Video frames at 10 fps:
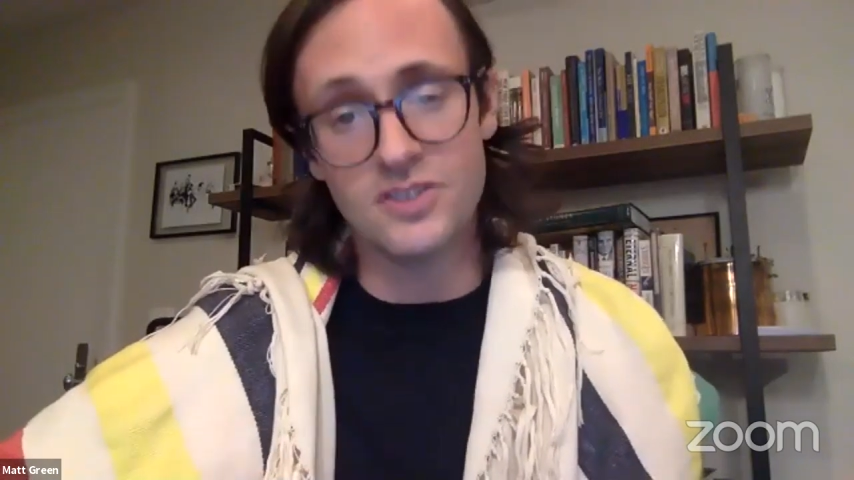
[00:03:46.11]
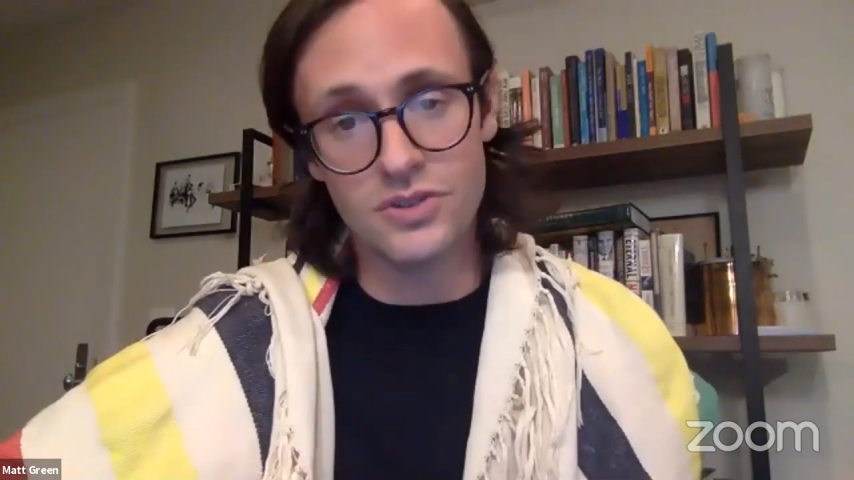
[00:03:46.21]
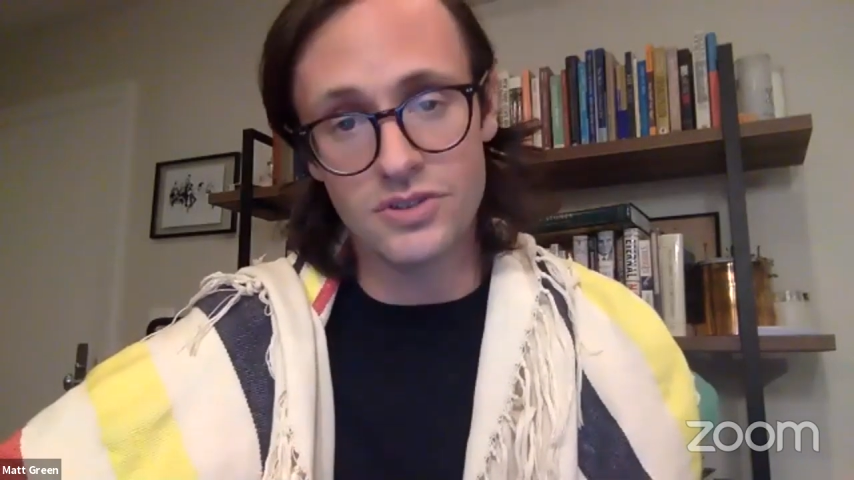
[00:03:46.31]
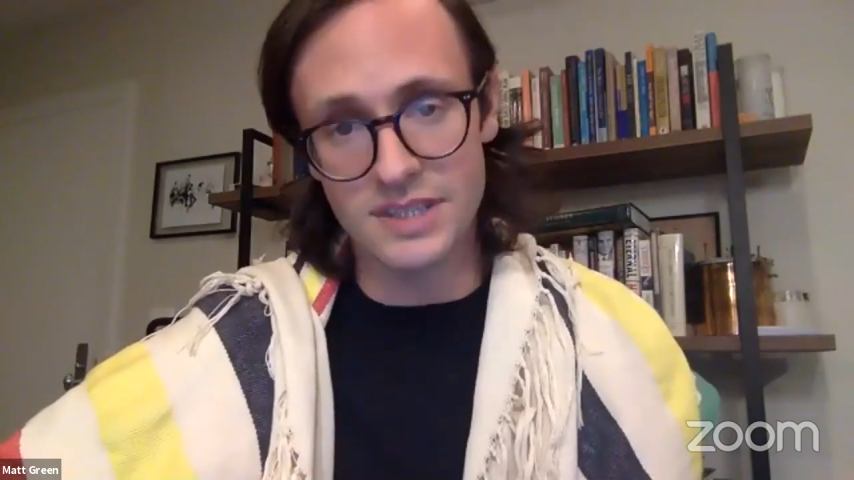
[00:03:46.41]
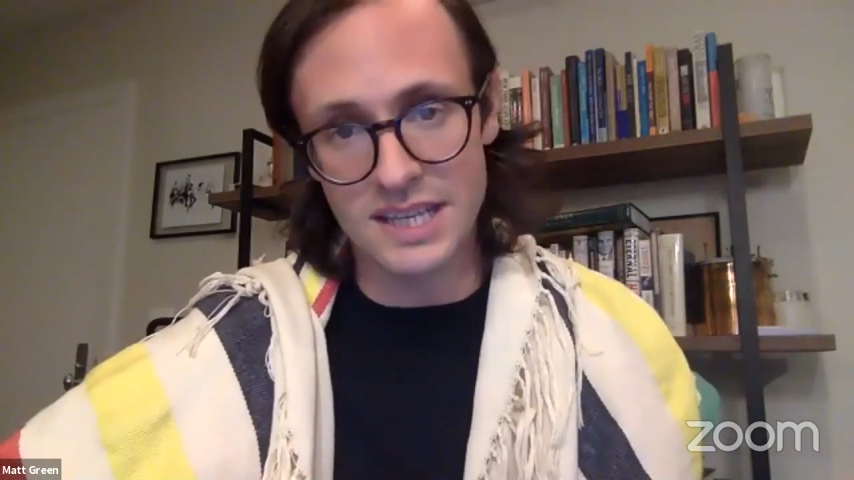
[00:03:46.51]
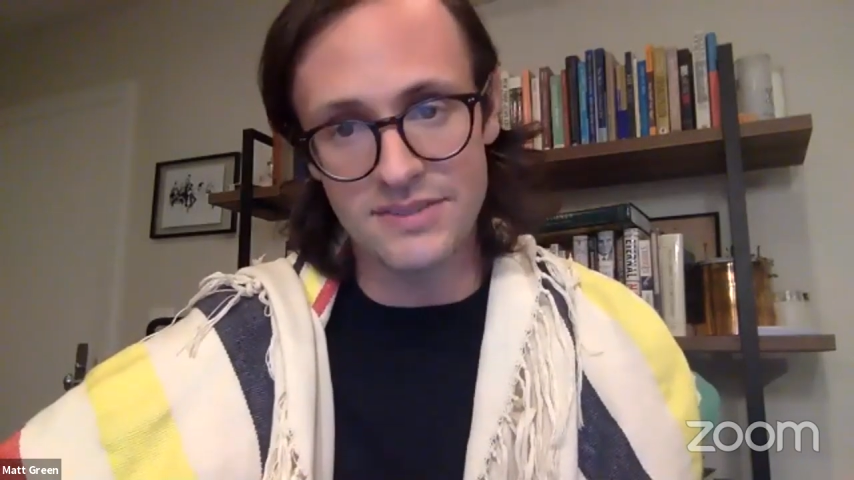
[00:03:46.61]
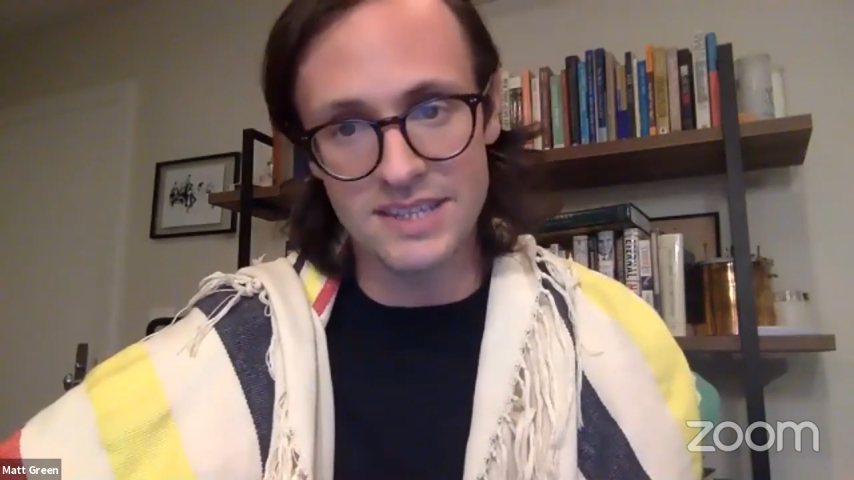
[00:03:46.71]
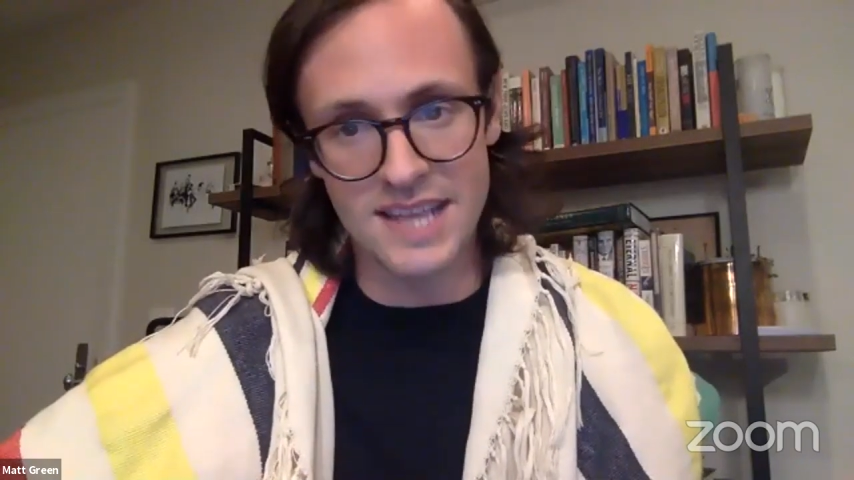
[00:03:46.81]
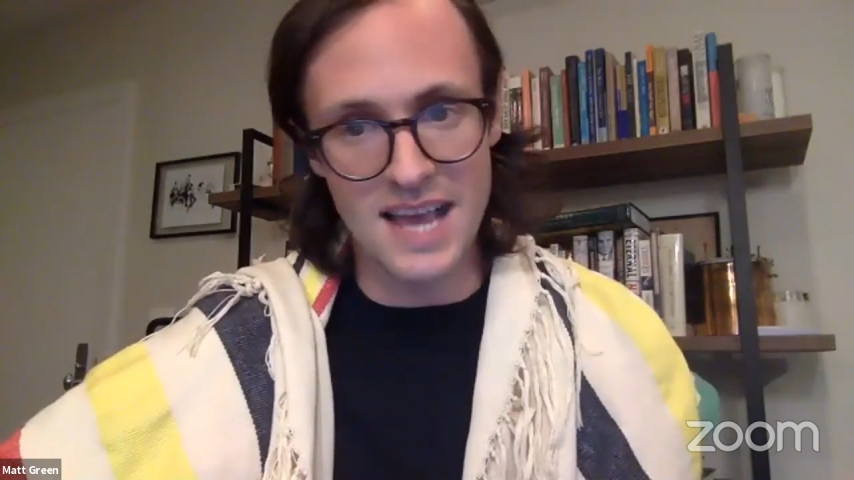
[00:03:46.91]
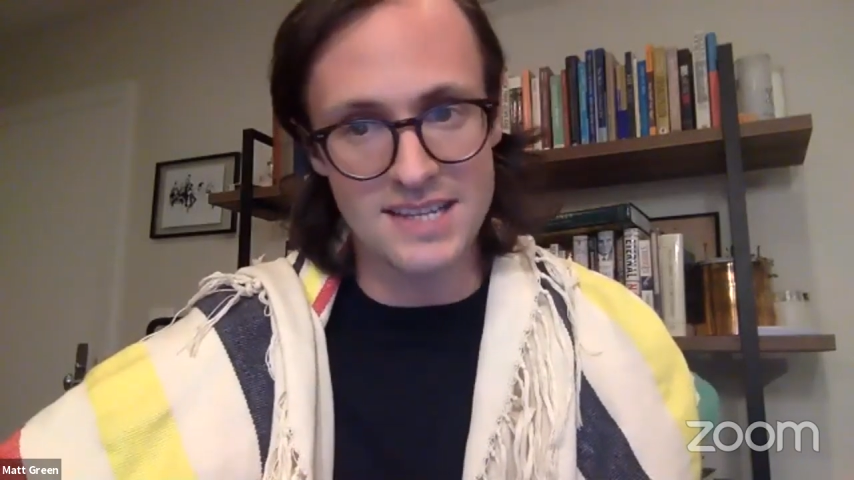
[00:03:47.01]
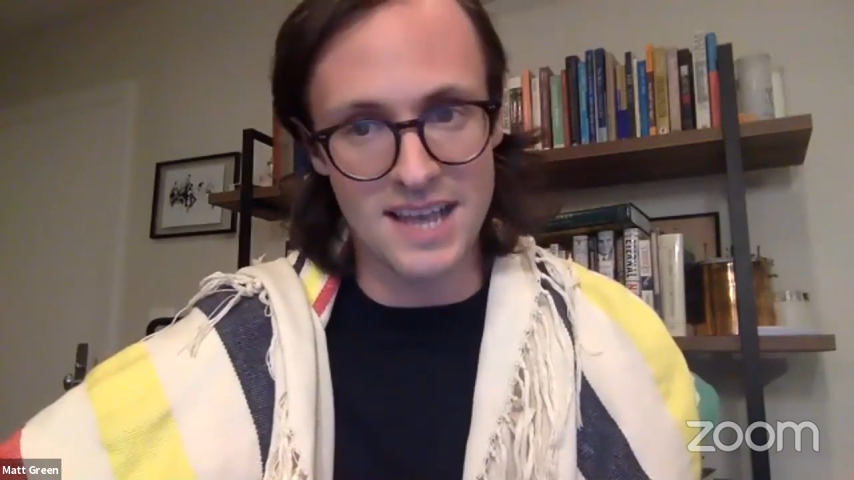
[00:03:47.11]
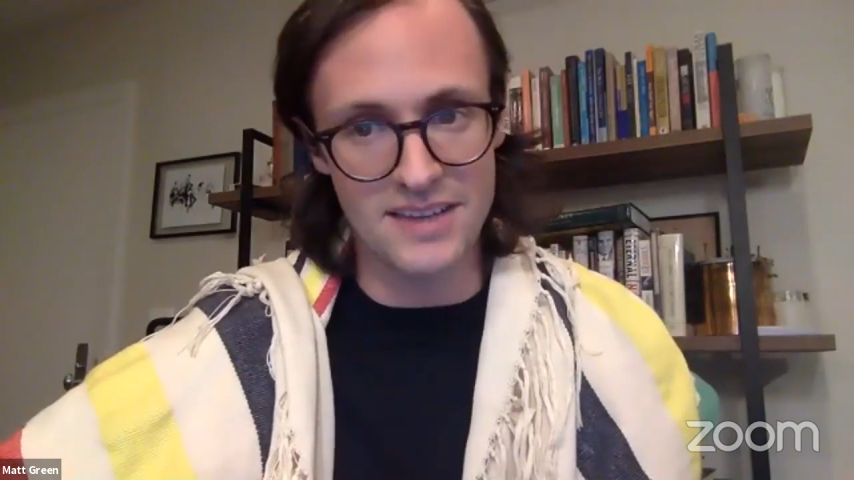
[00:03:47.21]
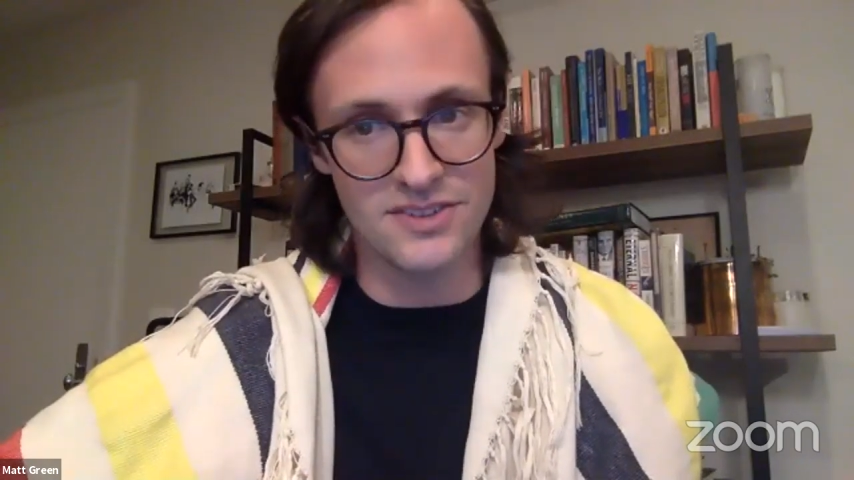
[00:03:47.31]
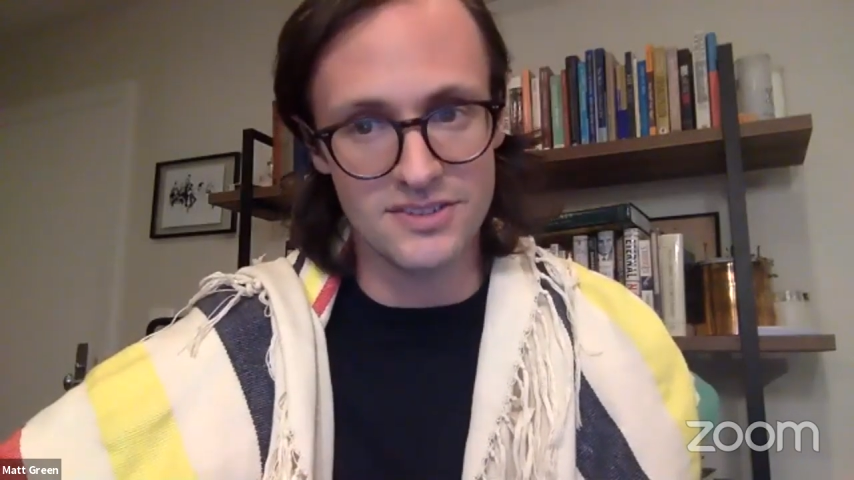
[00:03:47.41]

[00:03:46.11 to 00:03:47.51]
usually given that title